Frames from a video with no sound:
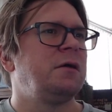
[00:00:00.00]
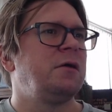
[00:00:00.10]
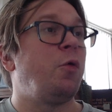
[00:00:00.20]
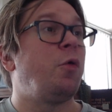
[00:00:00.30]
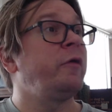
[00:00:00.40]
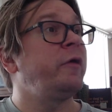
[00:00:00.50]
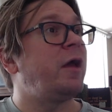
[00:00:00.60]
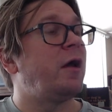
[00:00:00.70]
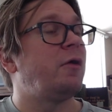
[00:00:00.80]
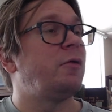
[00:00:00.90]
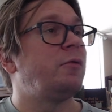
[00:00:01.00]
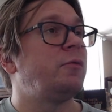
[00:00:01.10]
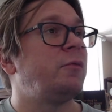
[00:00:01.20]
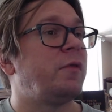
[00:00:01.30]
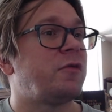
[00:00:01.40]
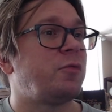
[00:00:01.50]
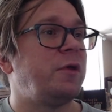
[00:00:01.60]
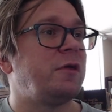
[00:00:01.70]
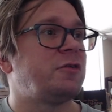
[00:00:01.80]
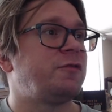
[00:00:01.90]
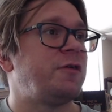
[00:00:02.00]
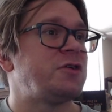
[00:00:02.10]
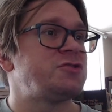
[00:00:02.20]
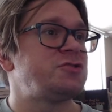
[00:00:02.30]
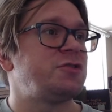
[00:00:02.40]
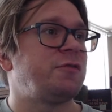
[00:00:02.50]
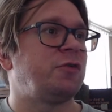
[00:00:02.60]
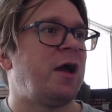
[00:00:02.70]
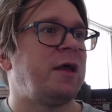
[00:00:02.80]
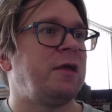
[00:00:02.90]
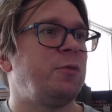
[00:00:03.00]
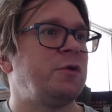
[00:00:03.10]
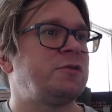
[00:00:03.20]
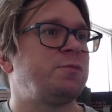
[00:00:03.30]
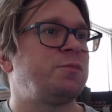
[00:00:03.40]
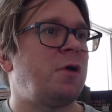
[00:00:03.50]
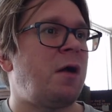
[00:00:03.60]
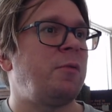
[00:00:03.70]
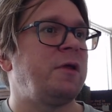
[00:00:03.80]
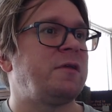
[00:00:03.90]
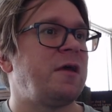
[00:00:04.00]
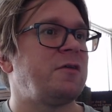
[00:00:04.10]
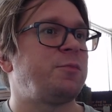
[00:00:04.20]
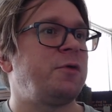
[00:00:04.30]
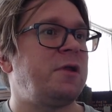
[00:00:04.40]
Oreo with the Swedish fish variety, which probably tastes pretty